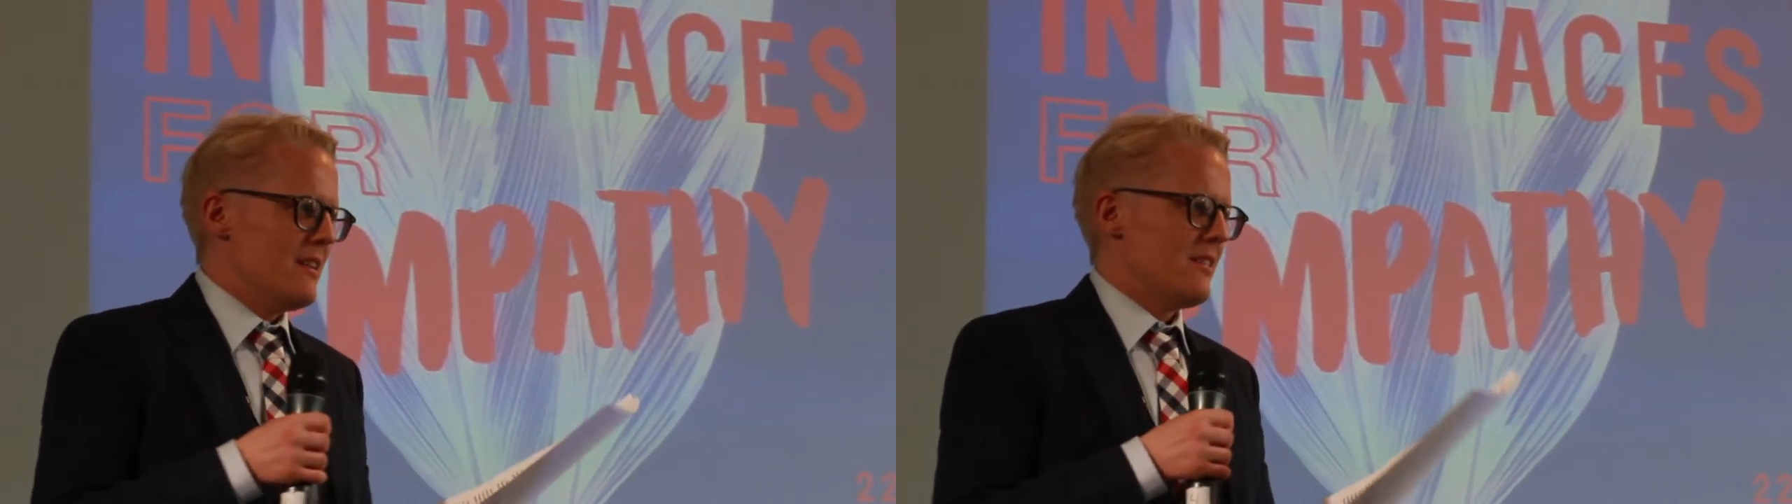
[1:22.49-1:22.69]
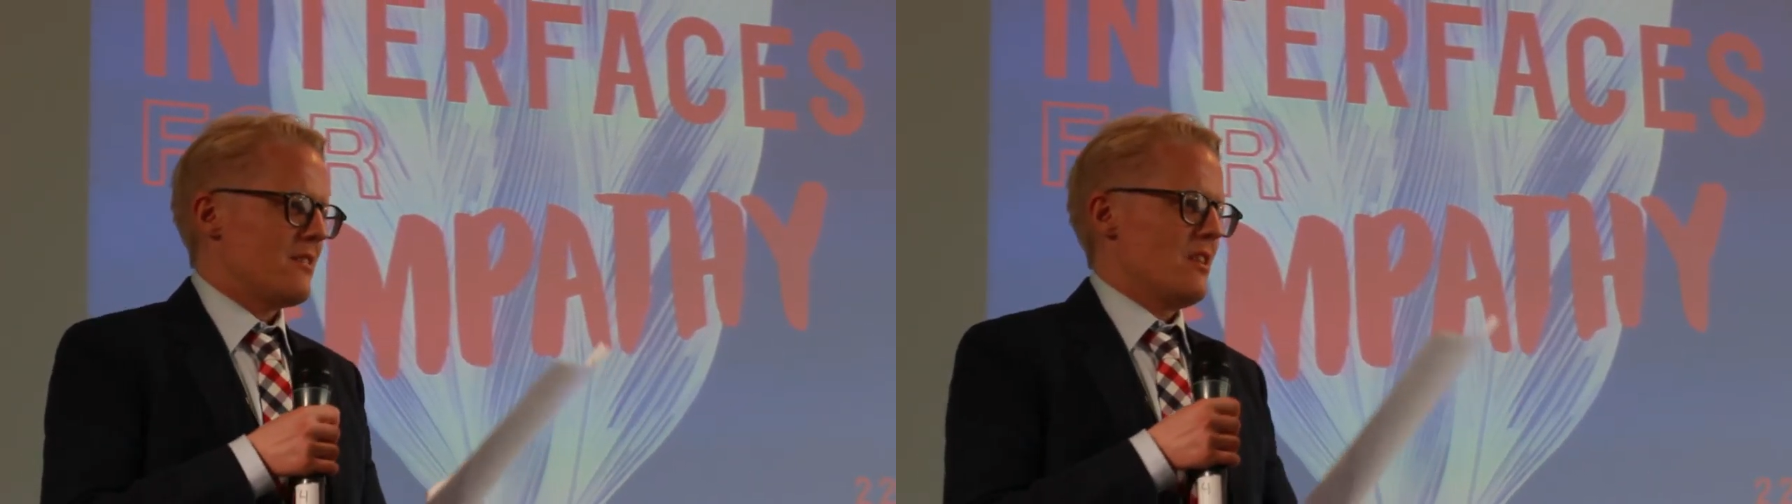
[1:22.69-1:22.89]

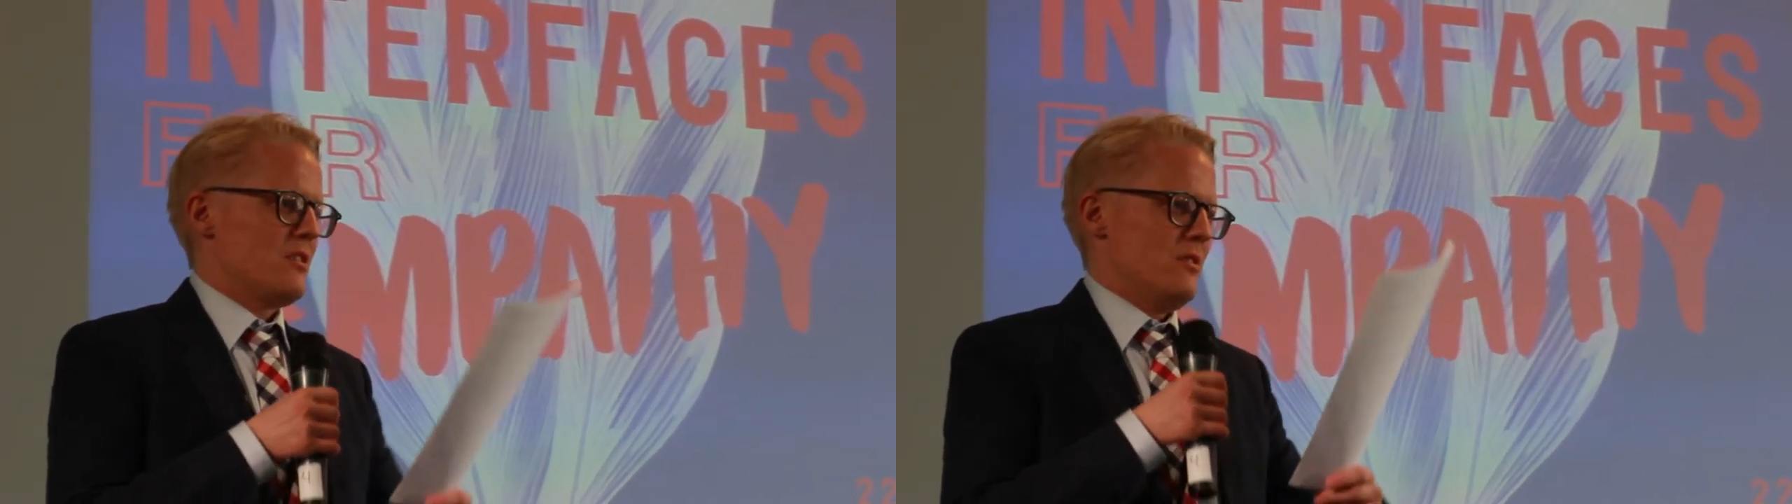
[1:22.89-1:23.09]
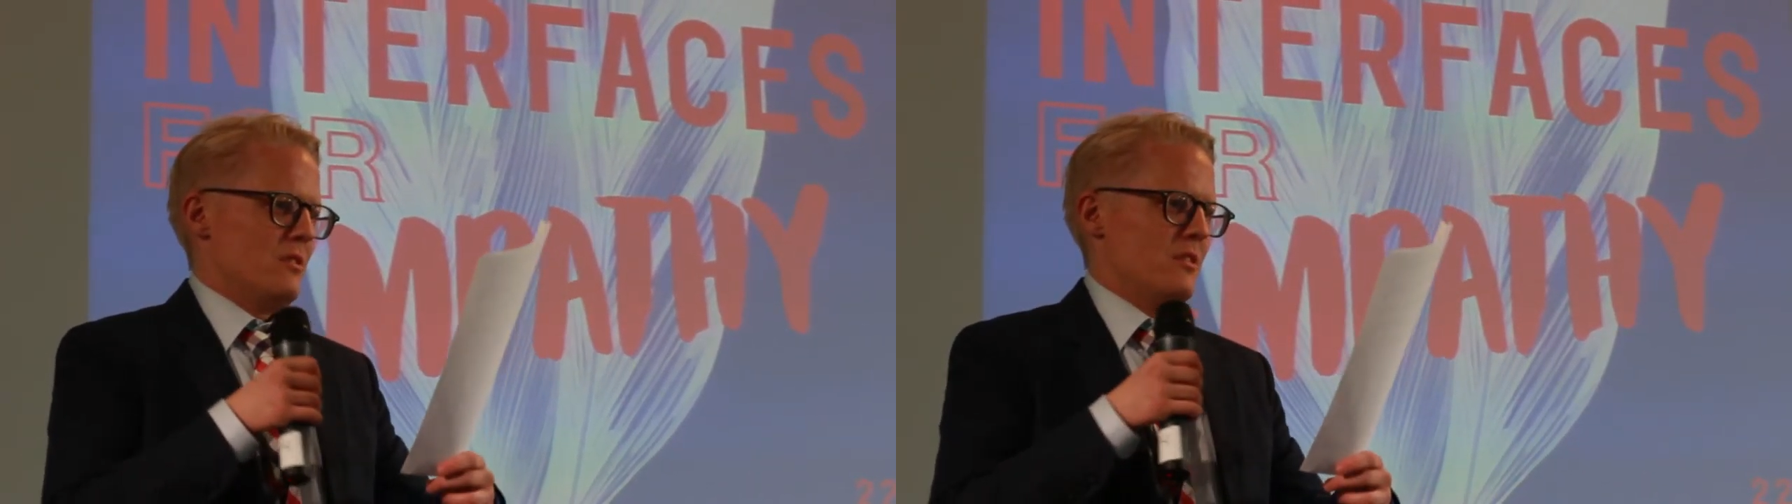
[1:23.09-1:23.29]

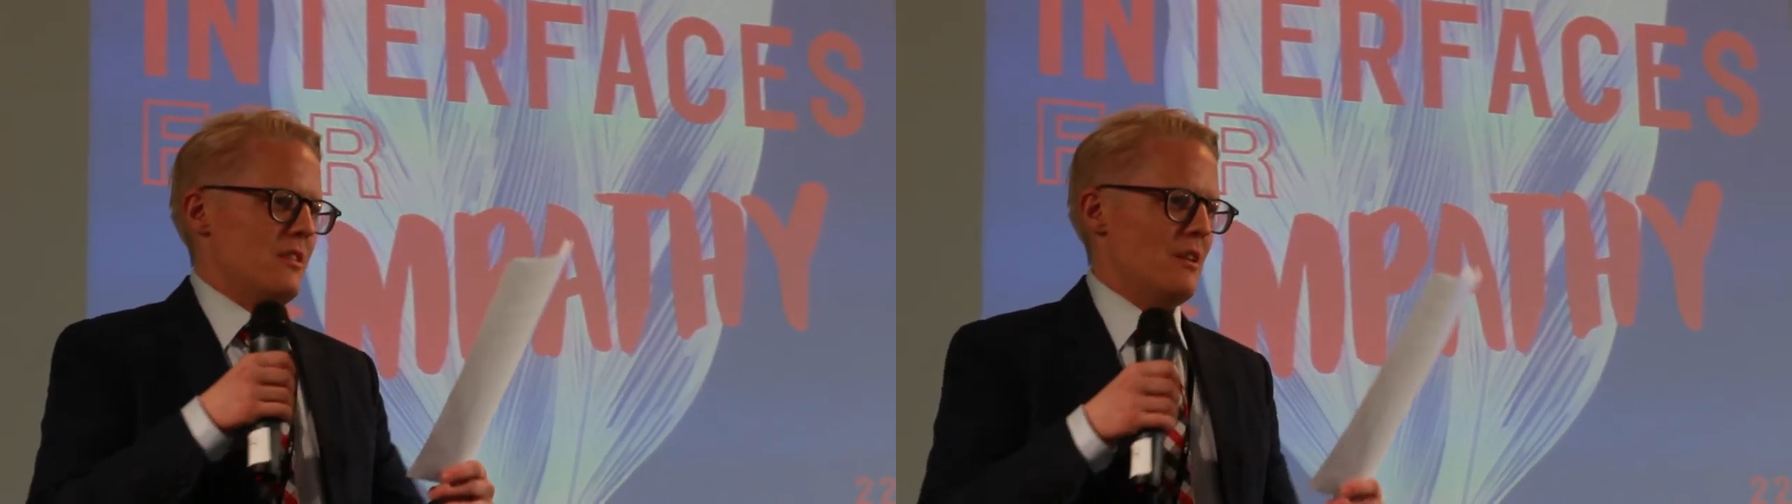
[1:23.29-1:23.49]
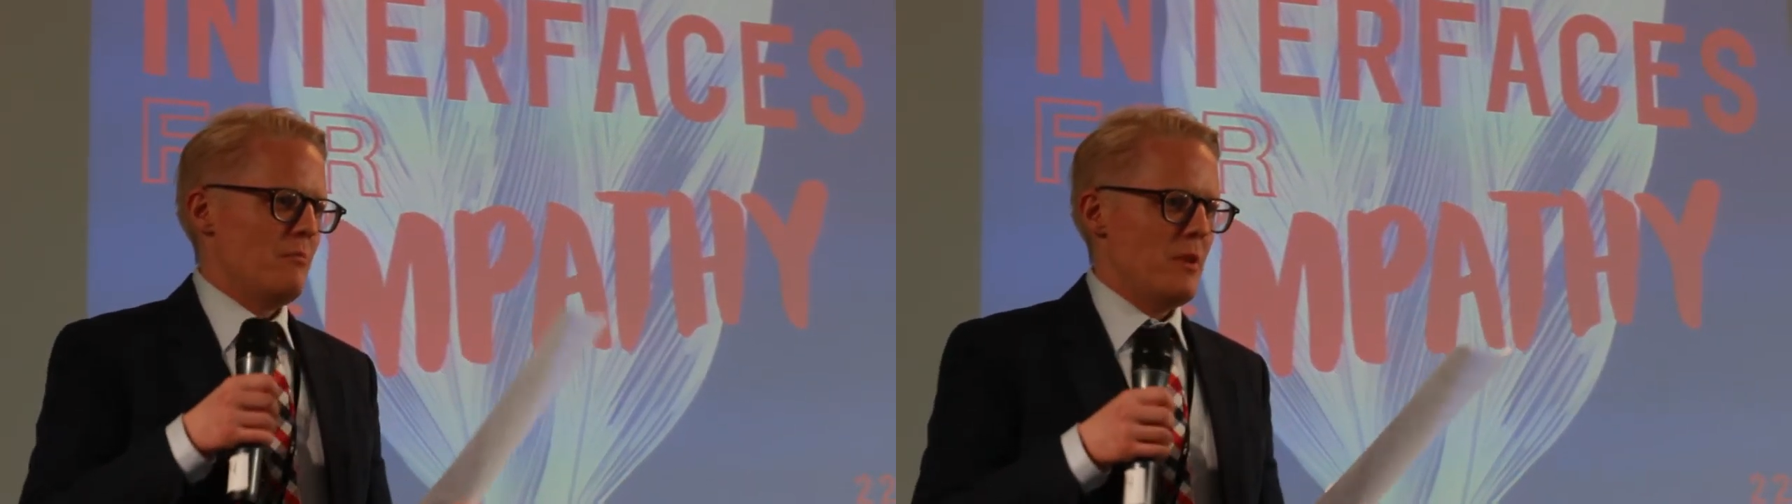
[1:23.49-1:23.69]
discussions and